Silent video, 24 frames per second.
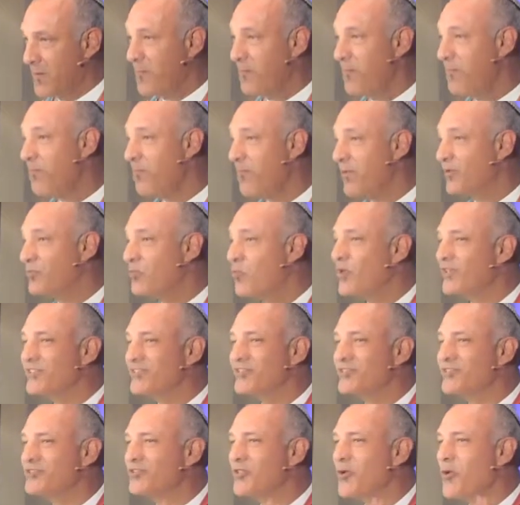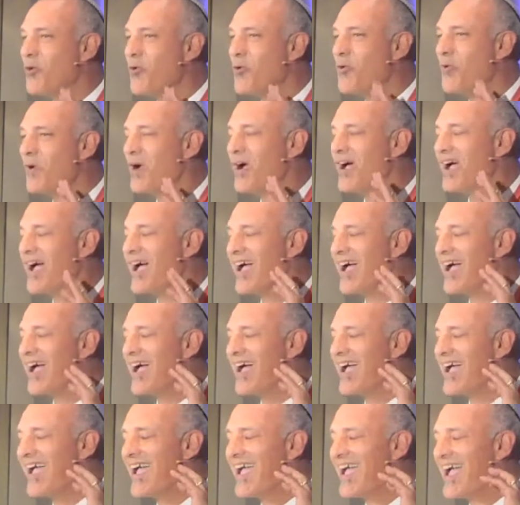But what's so
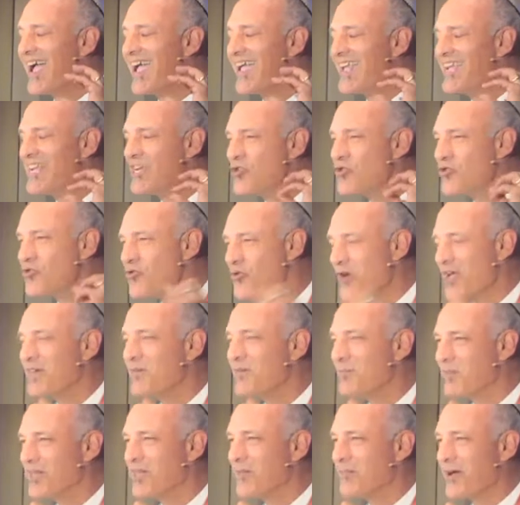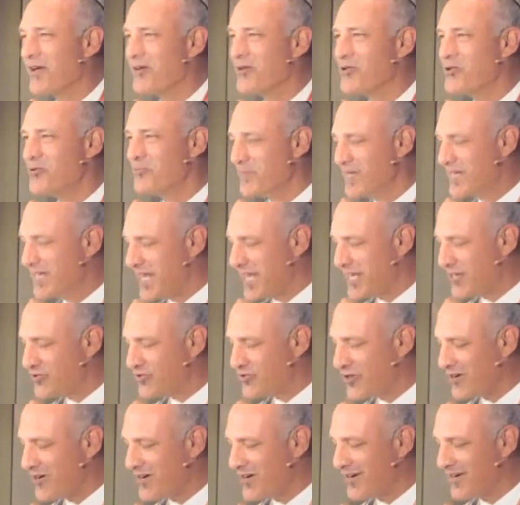incredible about human
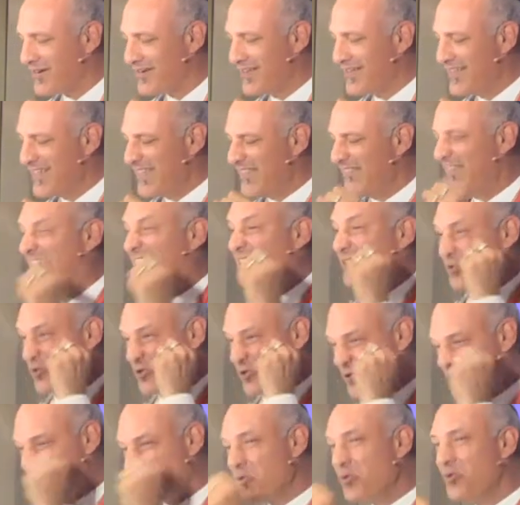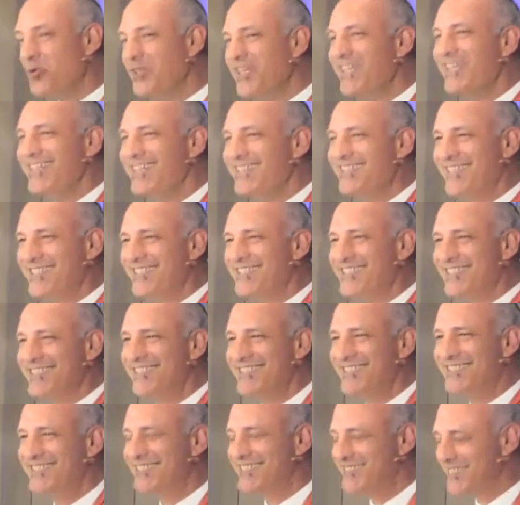nature that truly
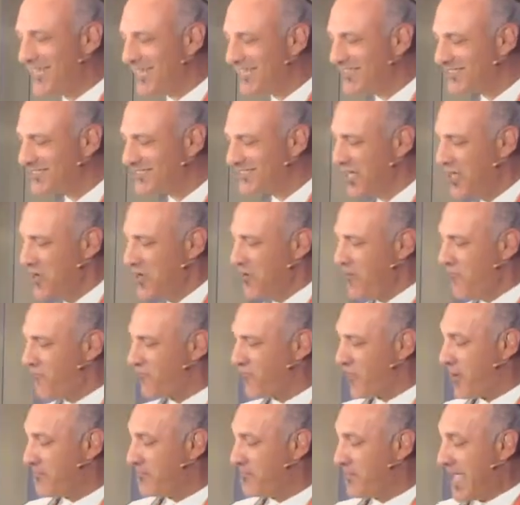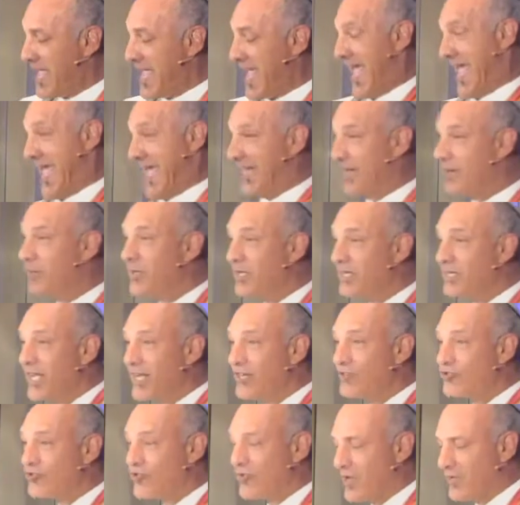distances us from animal
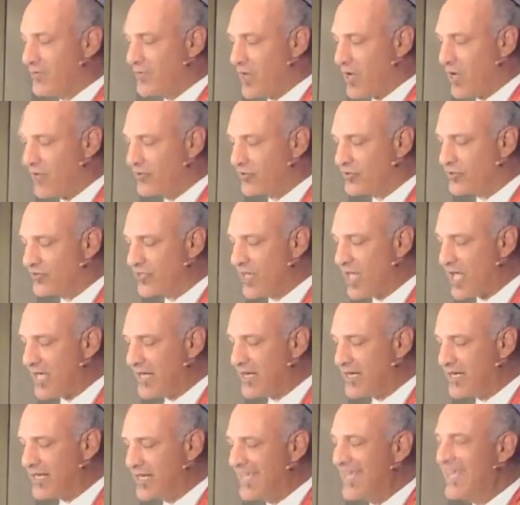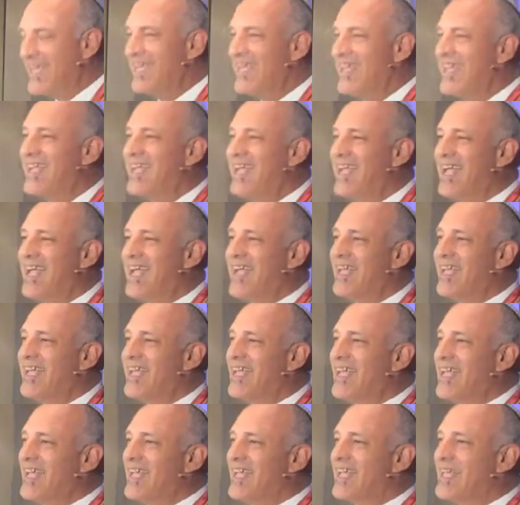nature on the other side
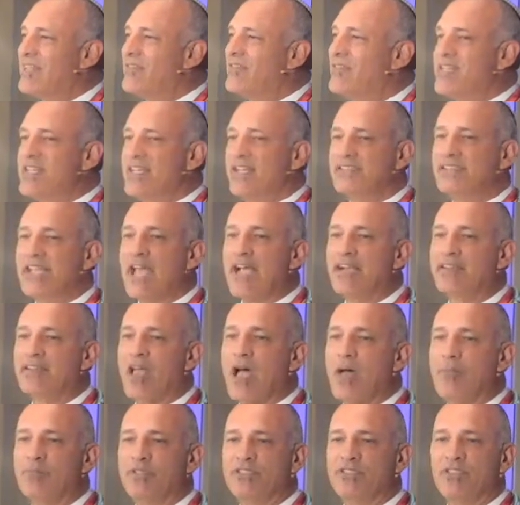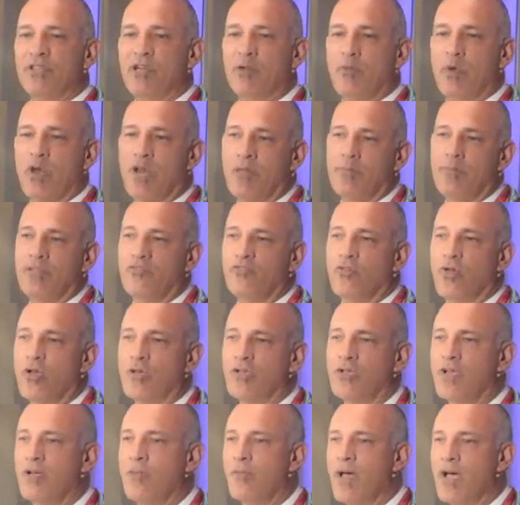is the exact opposite of what I've been
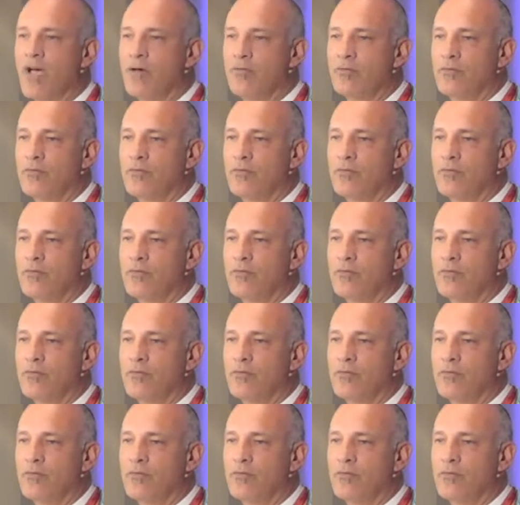talking about.